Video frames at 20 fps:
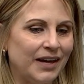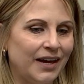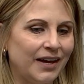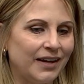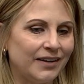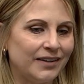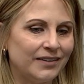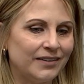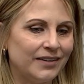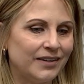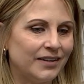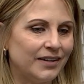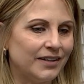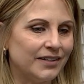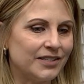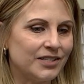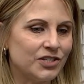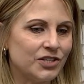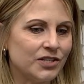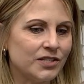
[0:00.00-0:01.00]
and
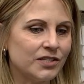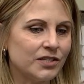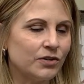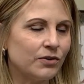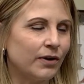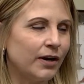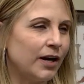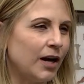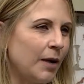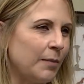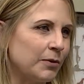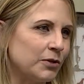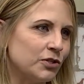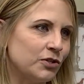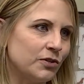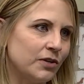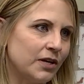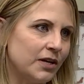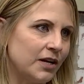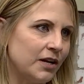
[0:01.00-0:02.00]
it's just a great
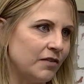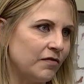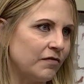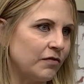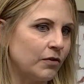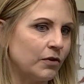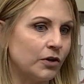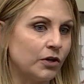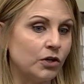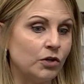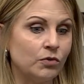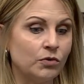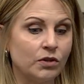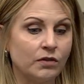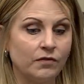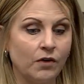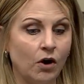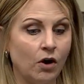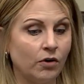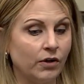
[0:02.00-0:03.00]
opportunity for youth
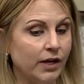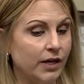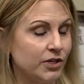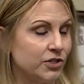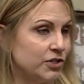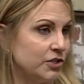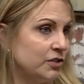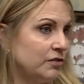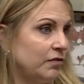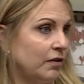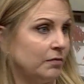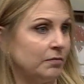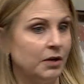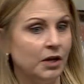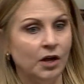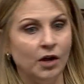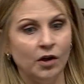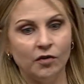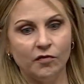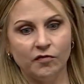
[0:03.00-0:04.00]
of all ages from
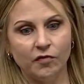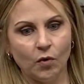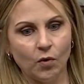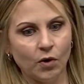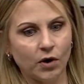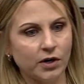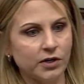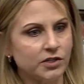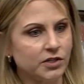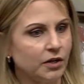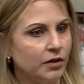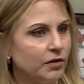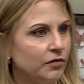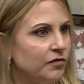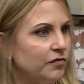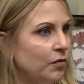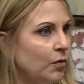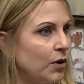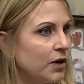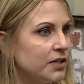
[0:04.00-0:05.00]
4 to
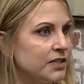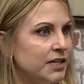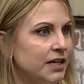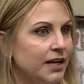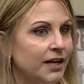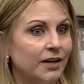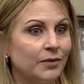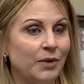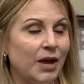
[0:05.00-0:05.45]
14.